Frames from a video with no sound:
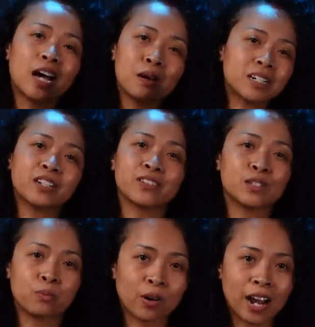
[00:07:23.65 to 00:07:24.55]
not much of a
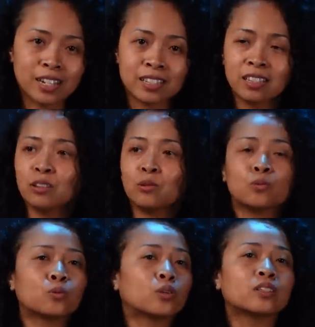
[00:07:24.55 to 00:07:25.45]
surprise in the
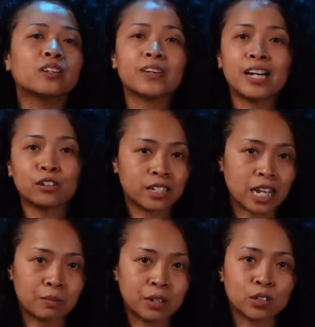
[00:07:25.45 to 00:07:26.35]
world of
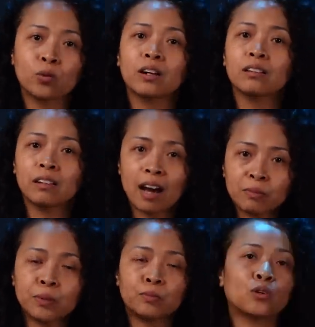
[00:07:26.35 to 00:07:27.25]
entertainment where a lot of
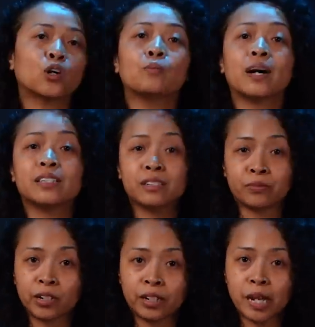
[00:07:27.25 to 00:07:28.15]
people go by
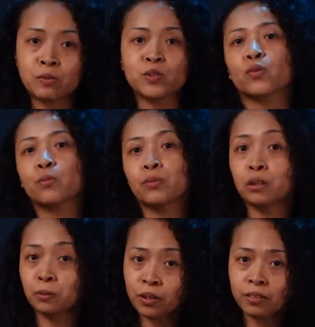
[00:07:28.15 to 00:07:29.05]
different names from
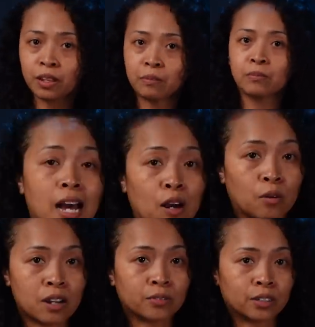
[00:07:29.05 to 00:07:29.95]
their birth name.
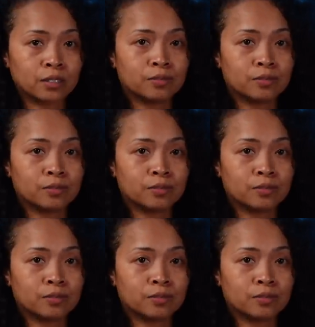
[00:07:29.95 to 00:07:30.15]
However,